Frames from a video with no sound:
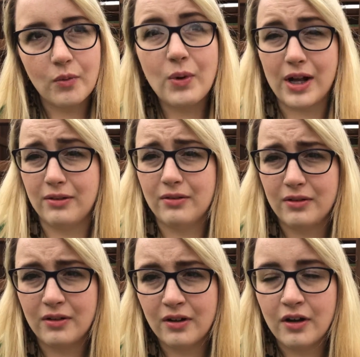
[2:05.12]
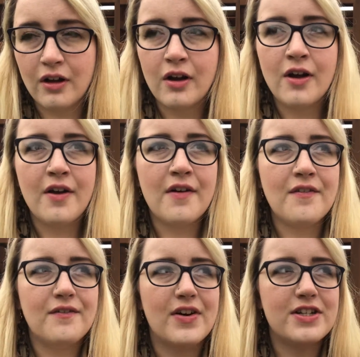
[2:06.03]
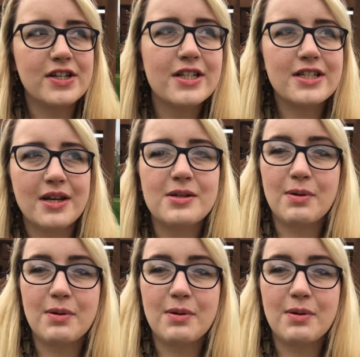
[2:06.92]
well, there doesn't seem